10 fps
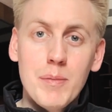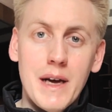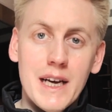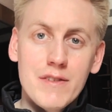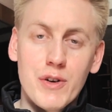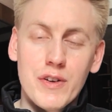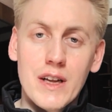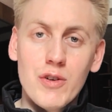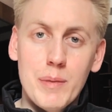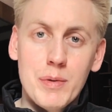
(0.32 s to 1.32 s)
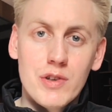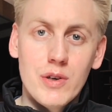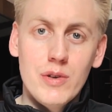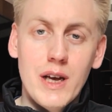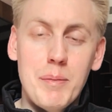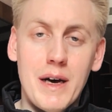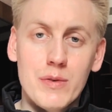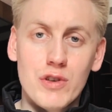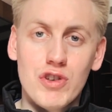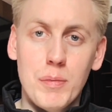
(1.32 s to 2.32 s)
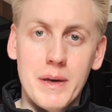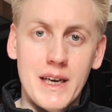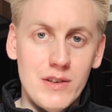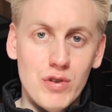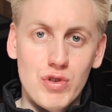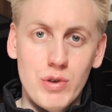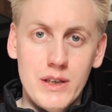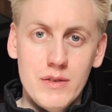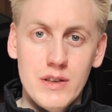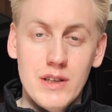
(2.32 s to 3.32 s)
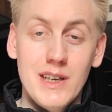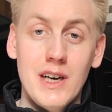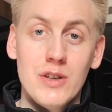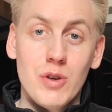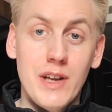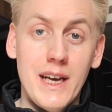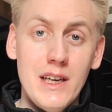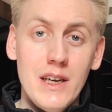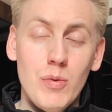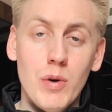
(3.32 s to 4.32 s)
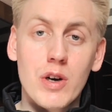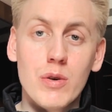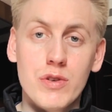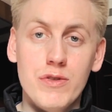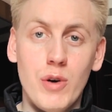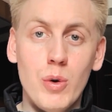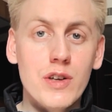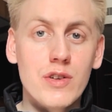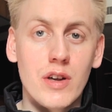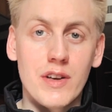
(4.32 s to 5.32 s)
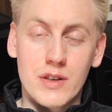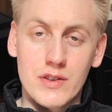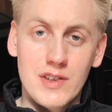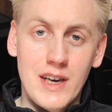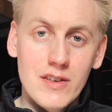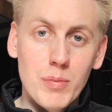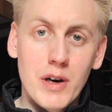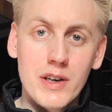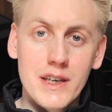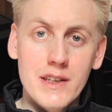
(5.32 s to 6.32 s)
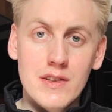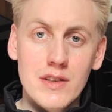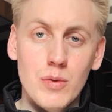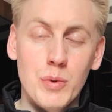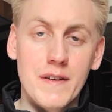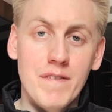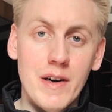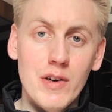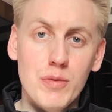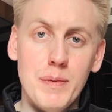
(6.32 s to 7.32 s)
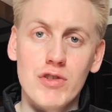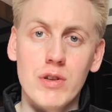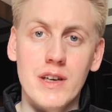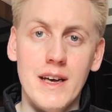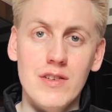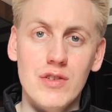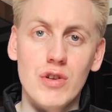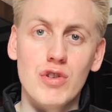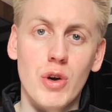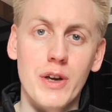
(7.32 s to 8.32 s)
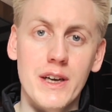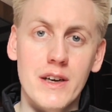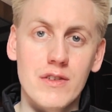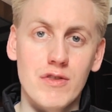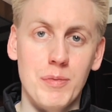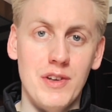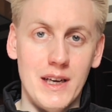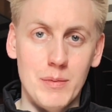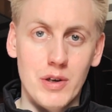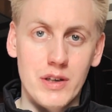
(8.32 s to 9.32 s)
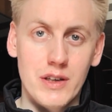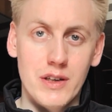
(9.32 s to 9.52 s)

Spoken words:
back for another episode about the shipping industry. Today, we are going to focus on the container market with a very special guest joining us from Denmark.